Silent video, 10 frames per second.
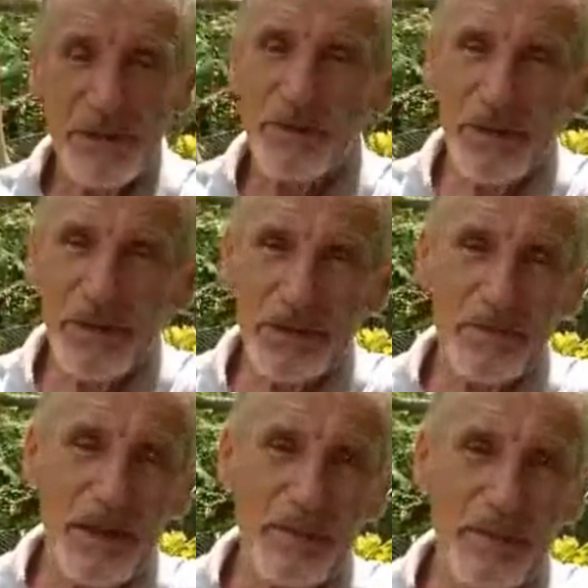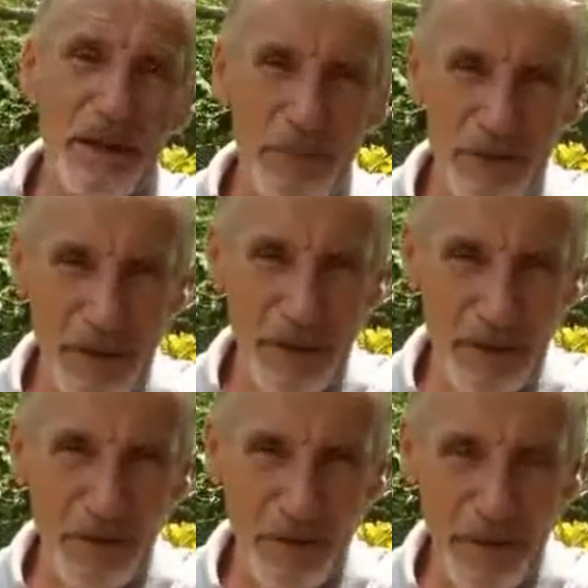which was about my
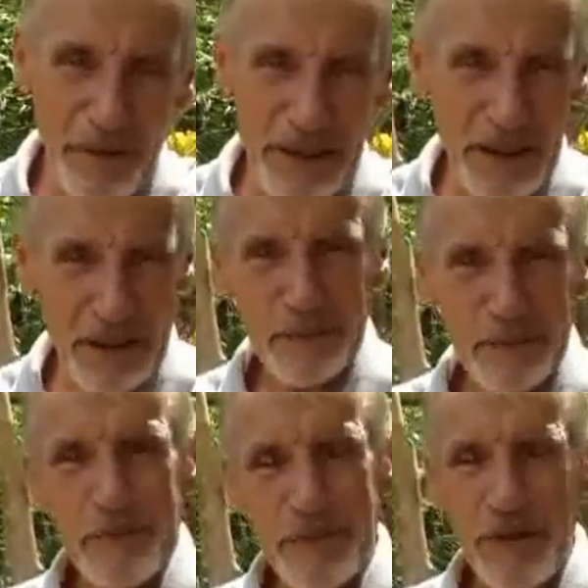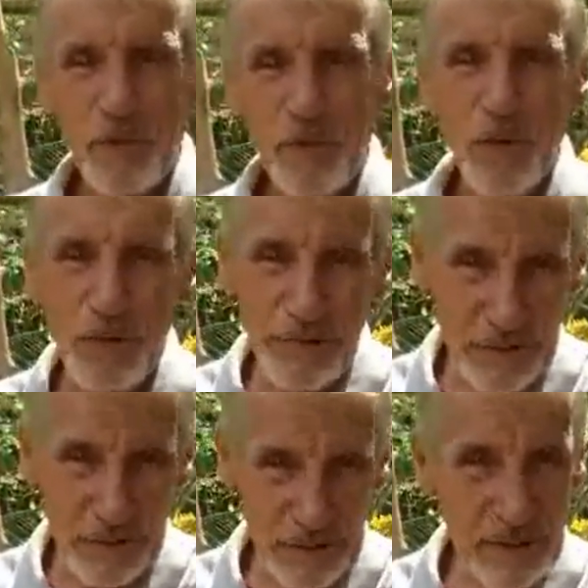mother-in-law making
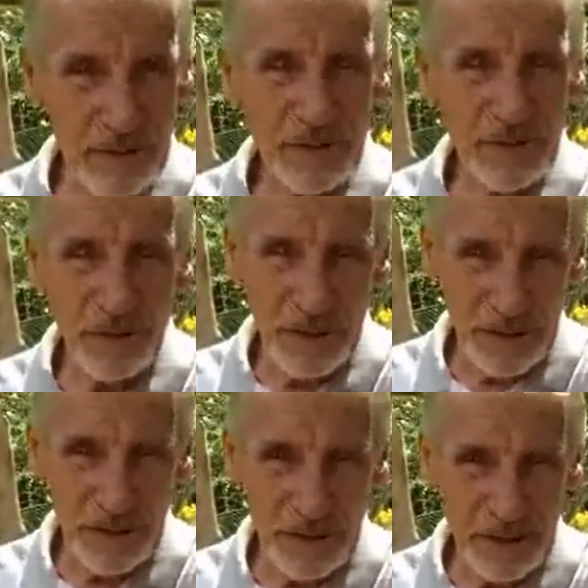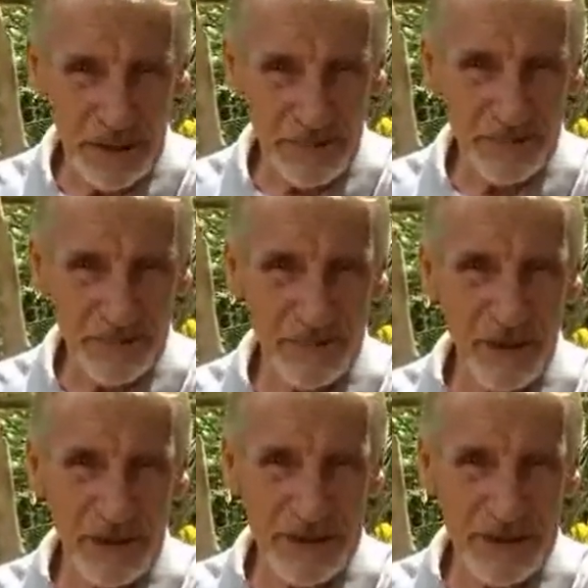woven coconut leaf